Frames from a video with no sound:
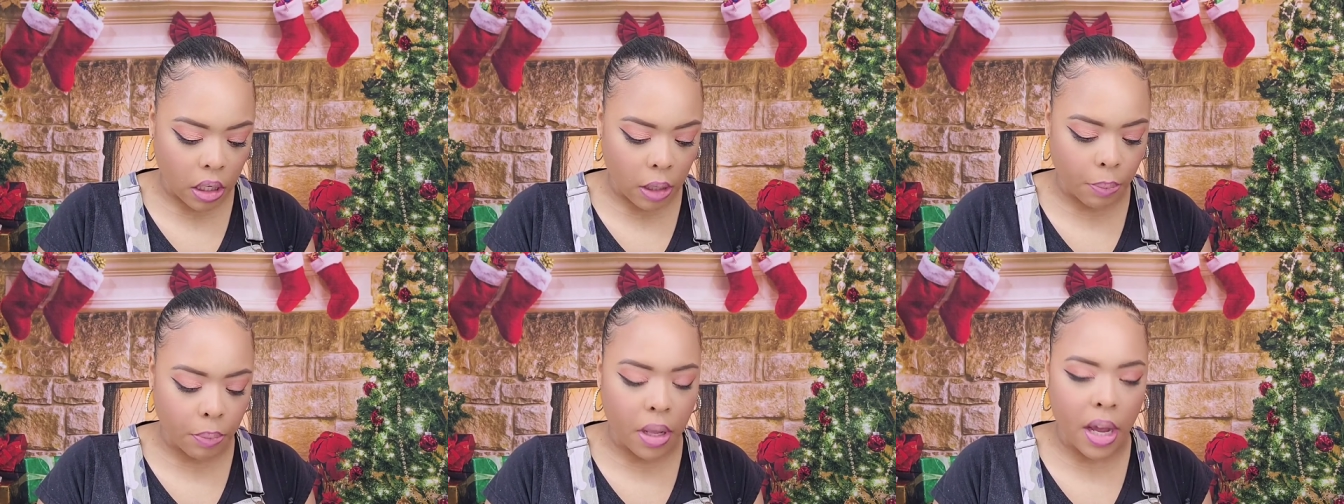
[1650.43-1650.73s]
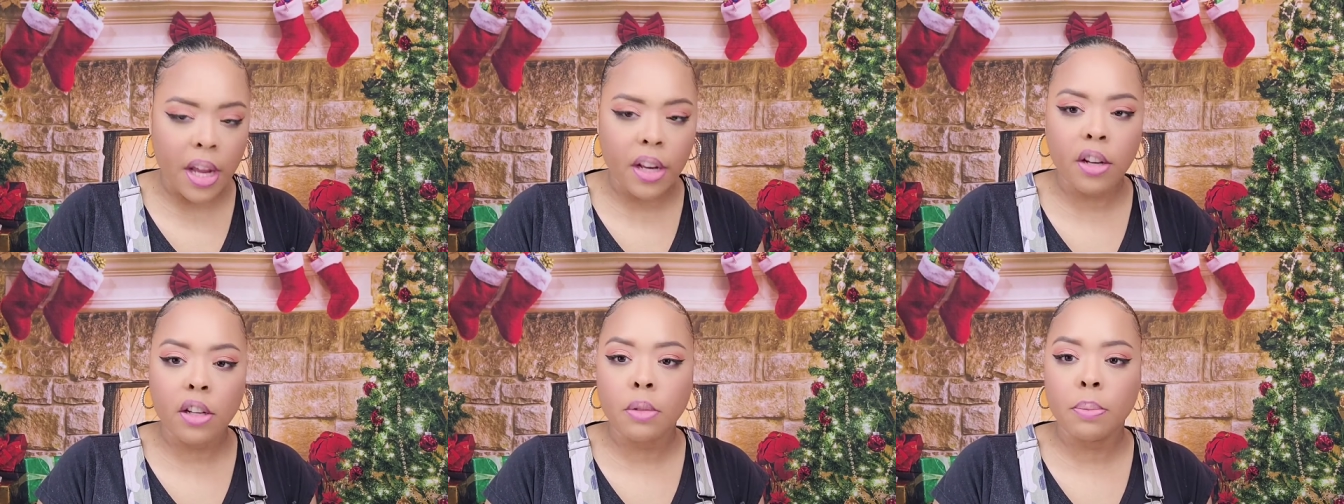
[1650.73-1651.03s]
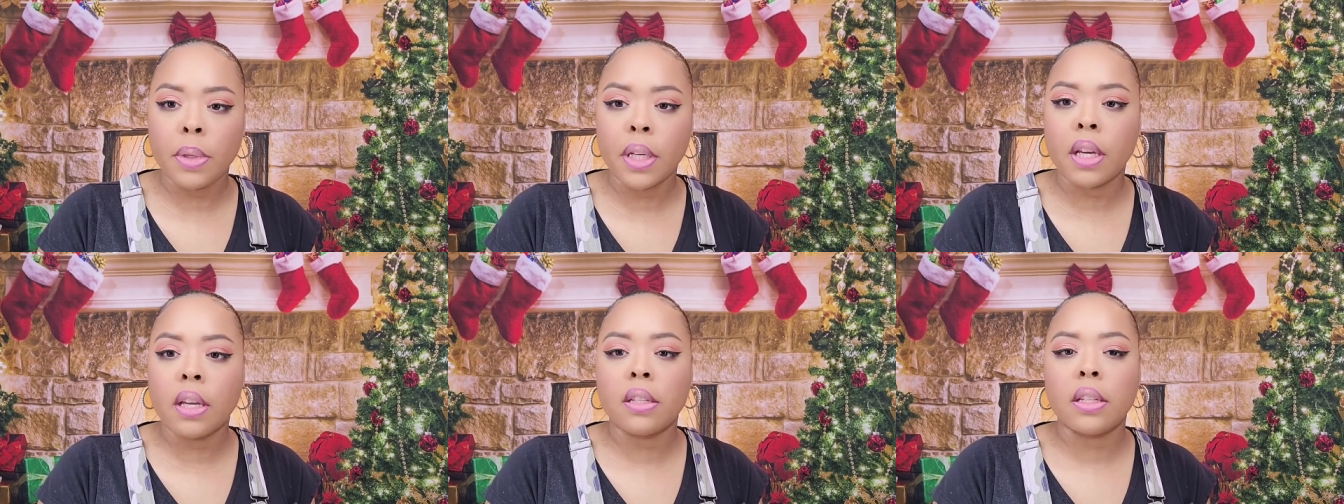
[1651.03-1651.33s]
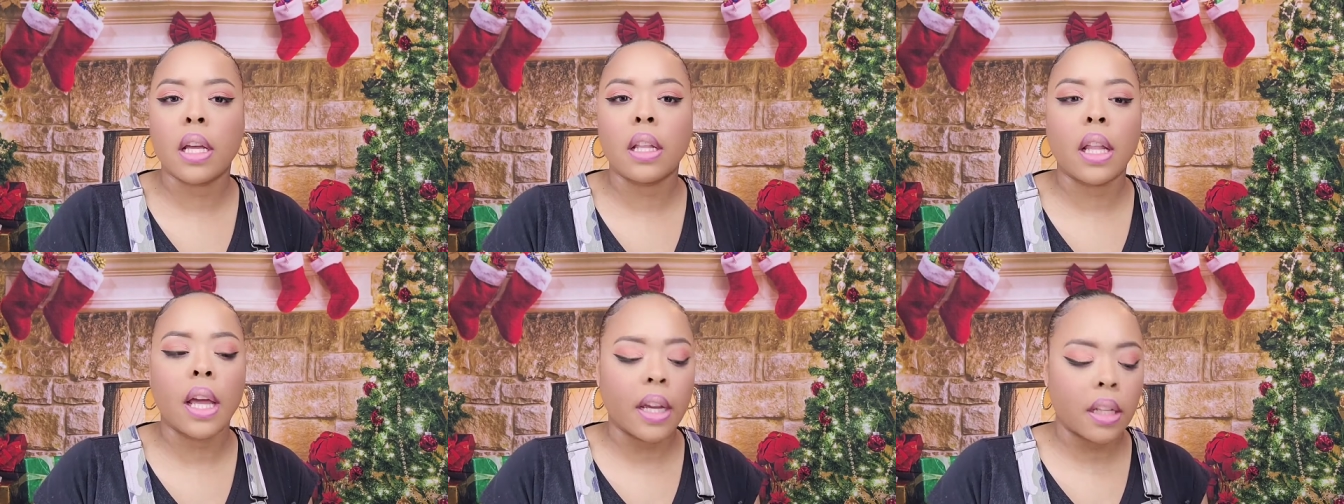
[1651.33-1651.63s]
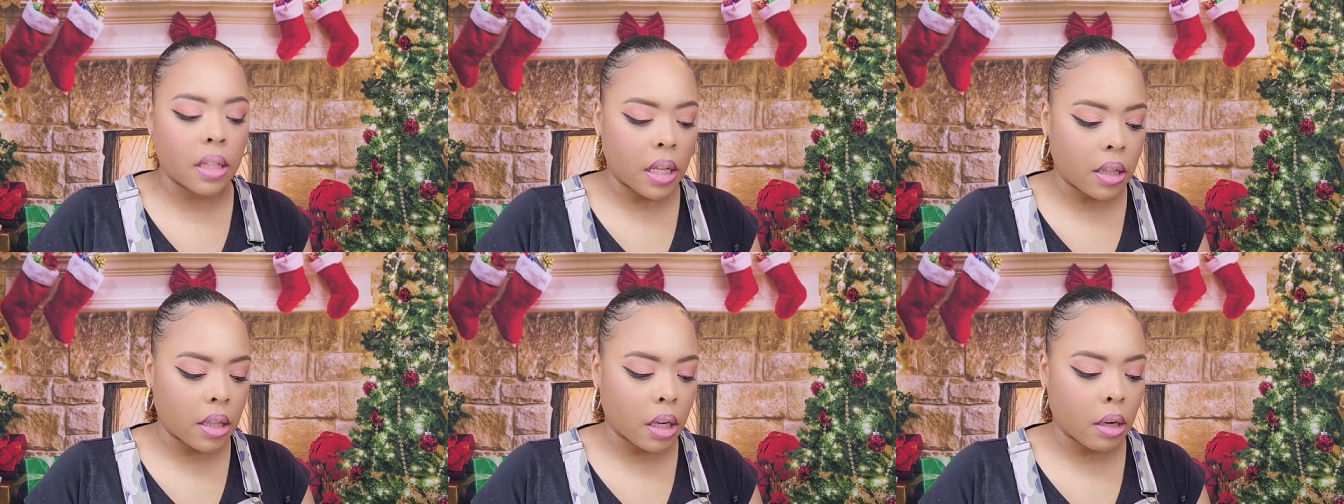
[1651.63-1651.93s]
lip liners because I
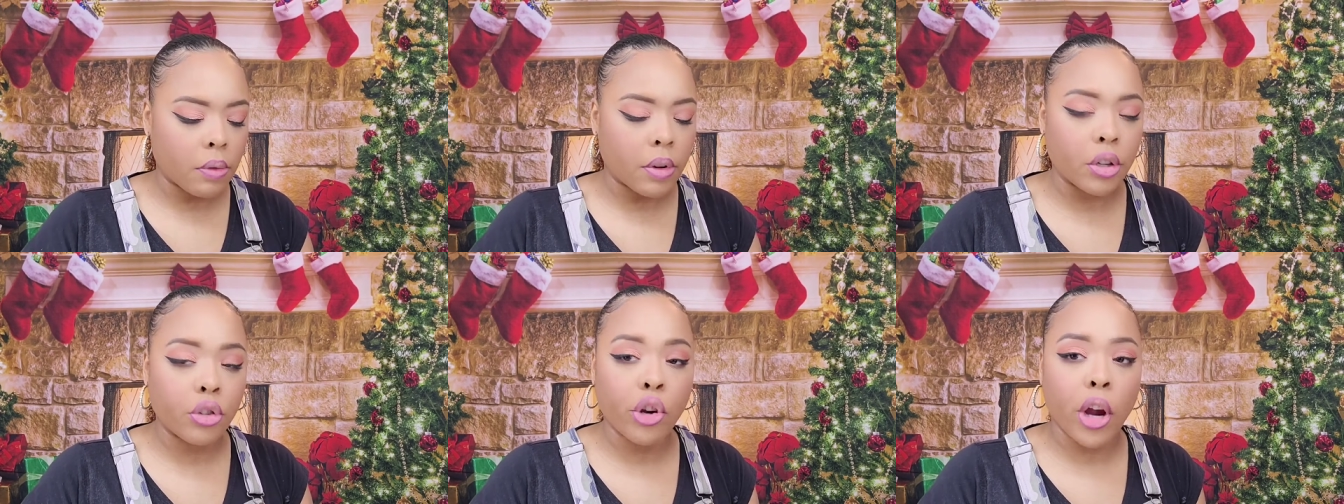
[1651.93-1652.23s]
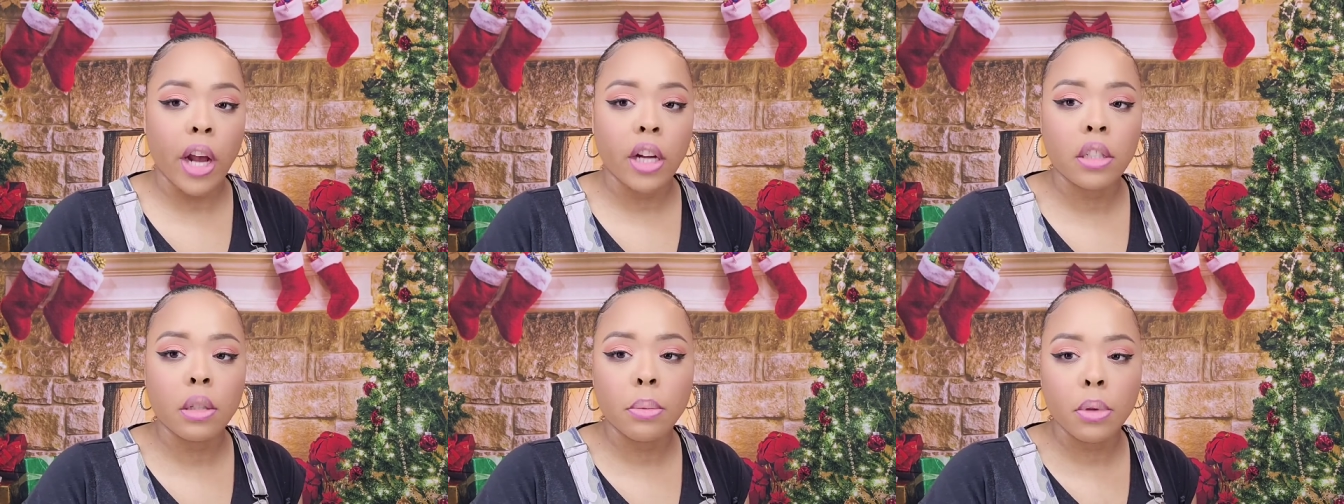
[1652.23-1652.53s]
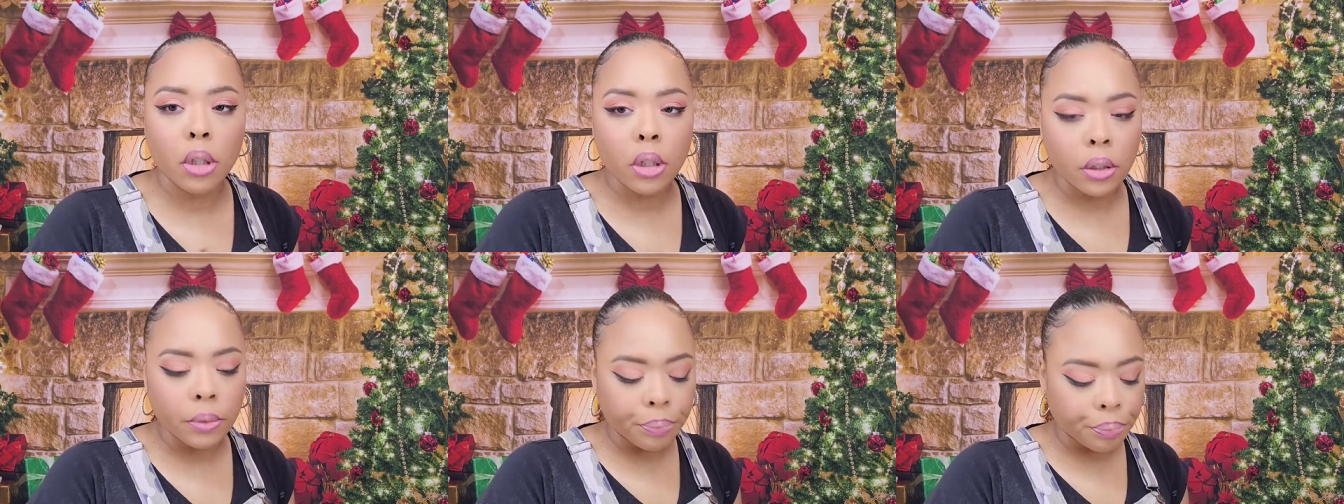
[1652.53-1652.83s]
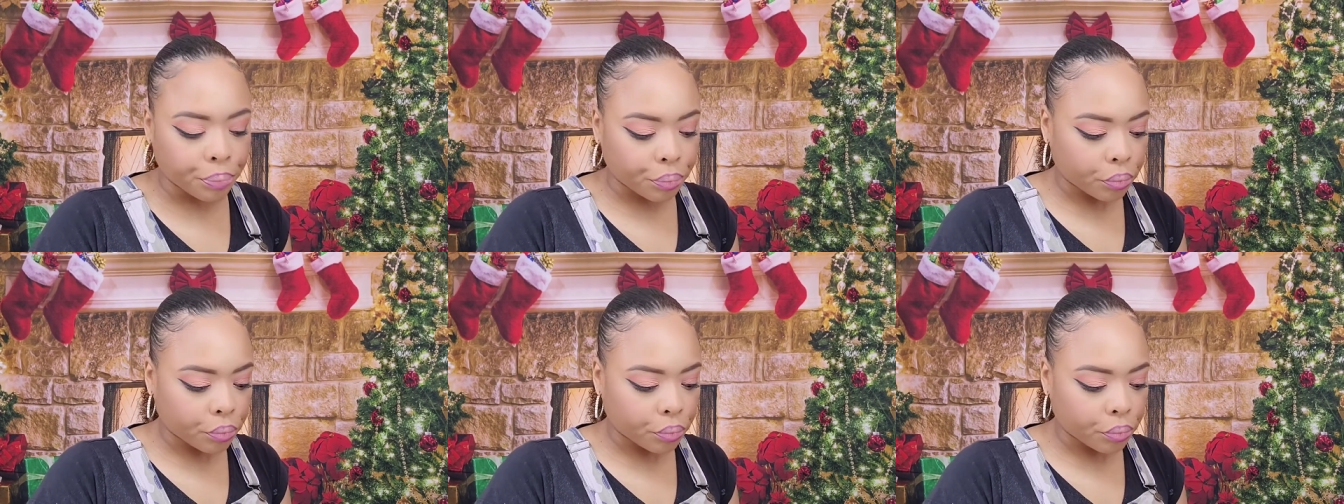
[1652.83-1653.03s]
like that they're retractable.